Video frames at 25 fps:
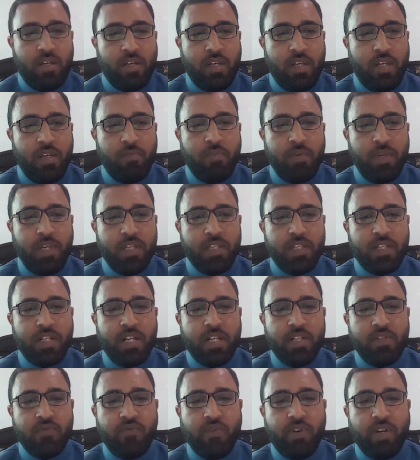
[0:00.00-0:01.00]
EPS
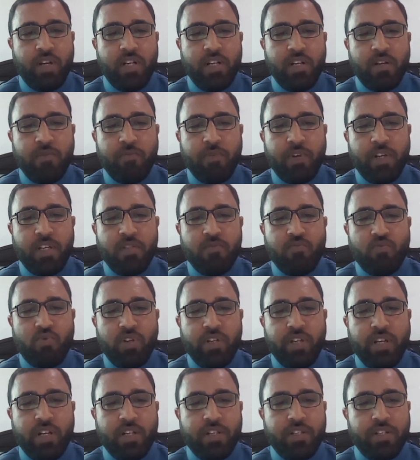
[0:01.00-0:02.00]
stands for Enterprise
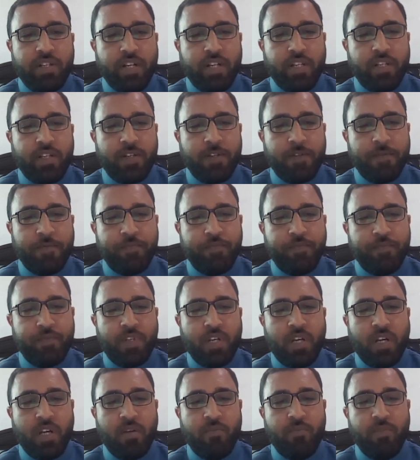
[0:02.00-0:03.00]
Project Structure.
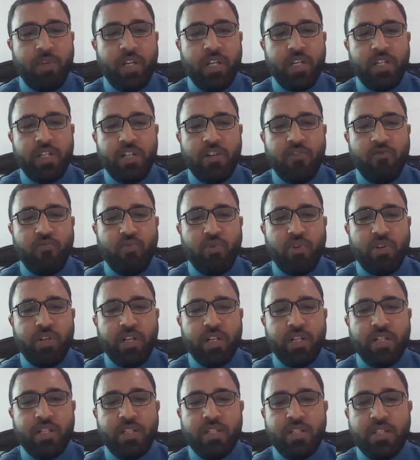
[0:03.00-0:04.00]
A combination of
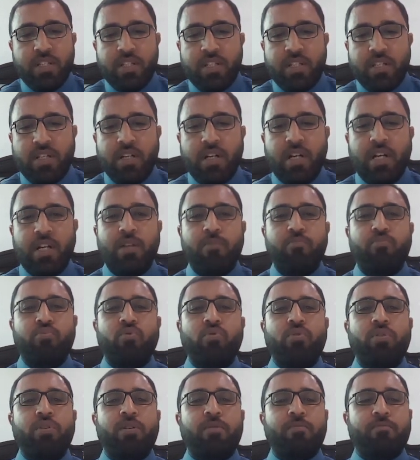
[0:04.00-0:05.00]
projects is called a
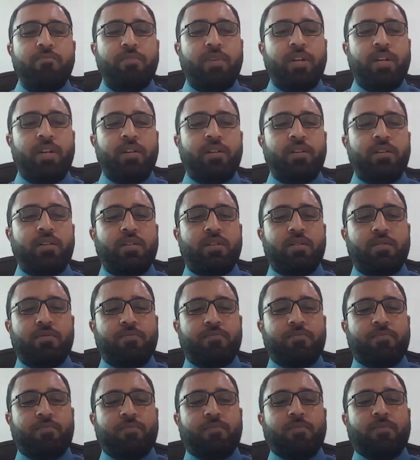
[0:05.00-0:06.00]
program, and
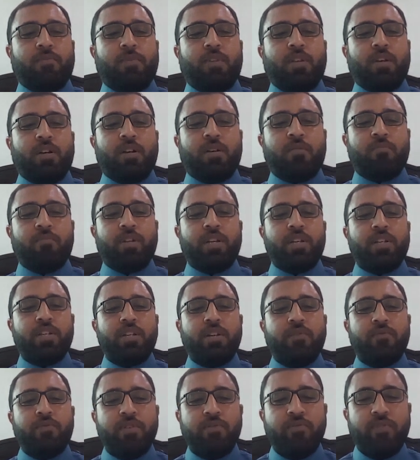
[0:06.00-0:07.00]
a
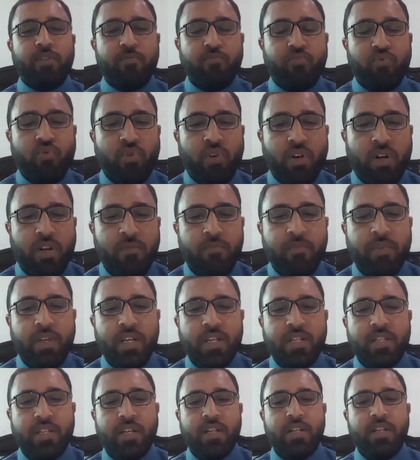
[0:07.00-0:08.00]
combination of different programs
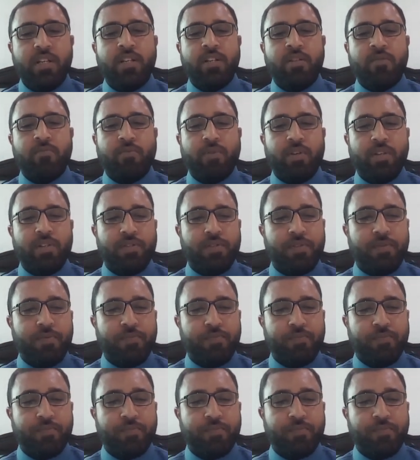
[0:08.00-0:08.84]
makes an enterprise.